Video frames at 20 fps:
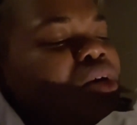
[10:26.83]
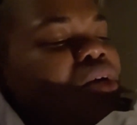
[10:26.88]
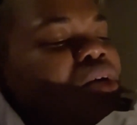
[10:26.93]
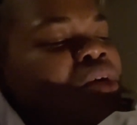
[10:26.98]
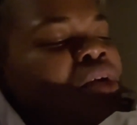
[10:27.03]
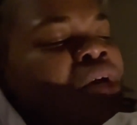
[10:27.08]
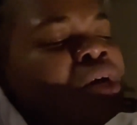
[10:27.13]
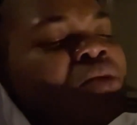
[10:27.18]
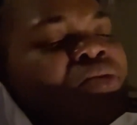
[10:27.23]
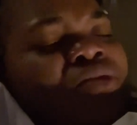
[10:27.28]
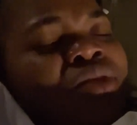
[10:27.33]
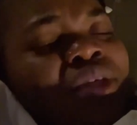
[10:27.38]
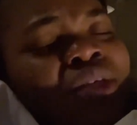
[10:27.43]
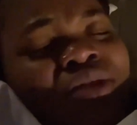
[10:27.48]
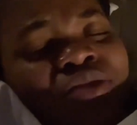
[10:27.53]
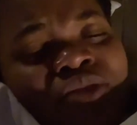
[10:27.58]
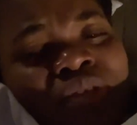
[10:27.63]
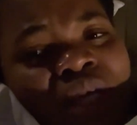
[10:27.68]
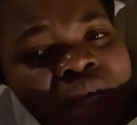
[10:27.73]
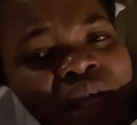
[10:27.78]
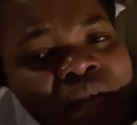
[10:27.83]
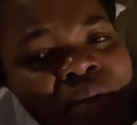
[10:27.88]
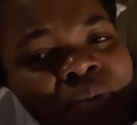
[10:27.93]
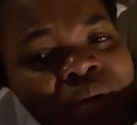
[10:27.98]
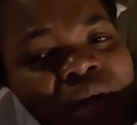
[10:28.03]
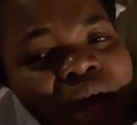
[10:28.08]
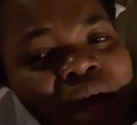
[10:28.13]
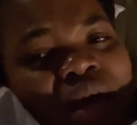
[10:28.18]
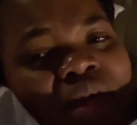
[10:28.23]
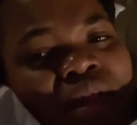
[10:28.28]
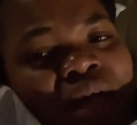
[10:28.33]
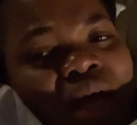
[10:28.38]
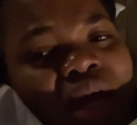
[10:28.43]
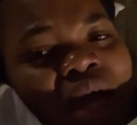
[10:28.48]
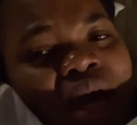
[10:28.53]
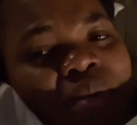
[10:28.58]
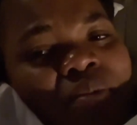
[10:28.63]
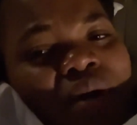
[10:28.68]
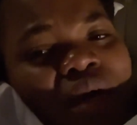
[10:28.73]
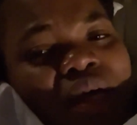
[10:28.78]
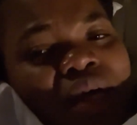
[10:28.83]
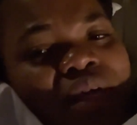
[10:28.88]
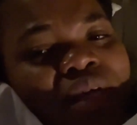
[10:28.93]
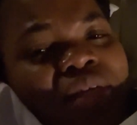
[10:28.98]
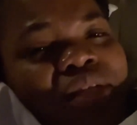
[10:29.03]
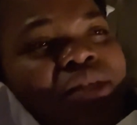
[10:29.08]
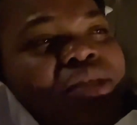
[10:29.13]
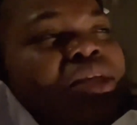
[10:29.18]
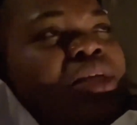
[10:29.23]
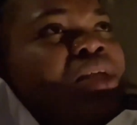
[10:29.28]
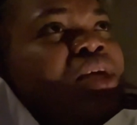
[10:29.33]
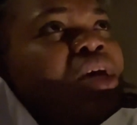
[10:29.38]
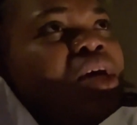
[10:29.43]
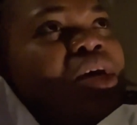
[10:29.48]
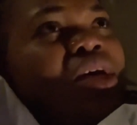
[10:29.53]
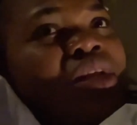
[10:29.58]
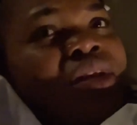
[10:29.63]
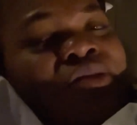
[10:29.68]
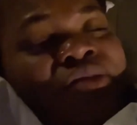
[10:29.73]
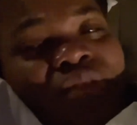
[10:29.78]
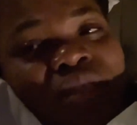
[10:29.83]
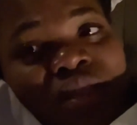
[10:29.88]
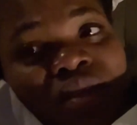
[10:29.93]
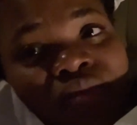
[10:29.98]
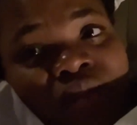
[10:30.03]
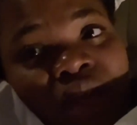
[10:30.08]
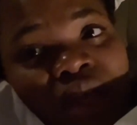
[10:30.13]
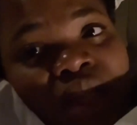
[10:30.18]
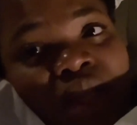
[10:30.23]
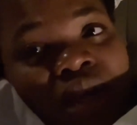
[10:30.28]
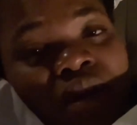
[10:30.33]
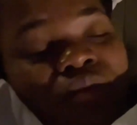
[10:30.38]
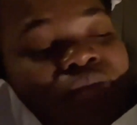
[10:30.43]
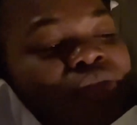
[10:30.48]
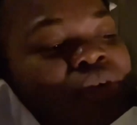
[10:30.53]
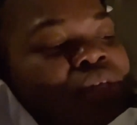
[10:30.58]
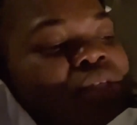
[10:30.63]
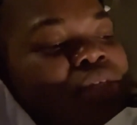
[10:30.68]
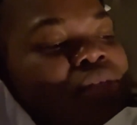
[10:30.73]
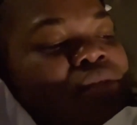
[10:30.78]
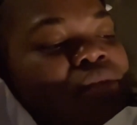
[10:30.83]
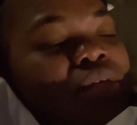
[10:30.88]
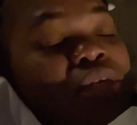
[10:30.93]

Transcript: you know, just forget it. We got like Hot Pockets and different stuff like that in the freezer.